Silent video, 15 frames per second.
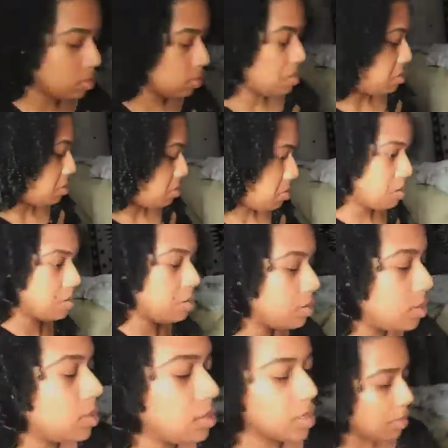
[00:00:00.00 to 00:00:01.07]
outside of
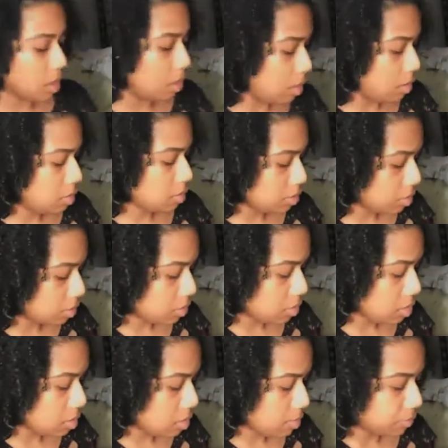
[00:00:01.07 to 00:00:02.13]
them
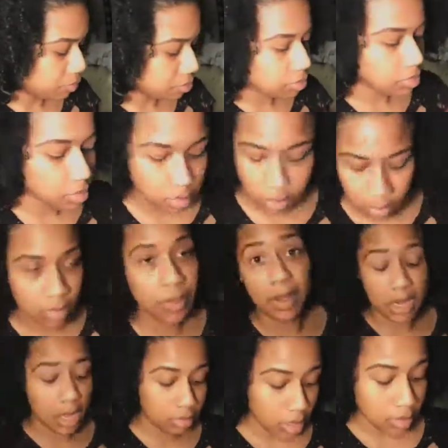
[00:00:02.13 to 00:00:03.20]
and fill them in, but
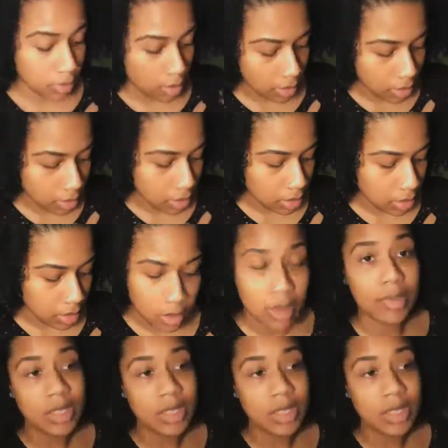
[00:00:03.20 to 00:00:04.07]
I don't fill them in too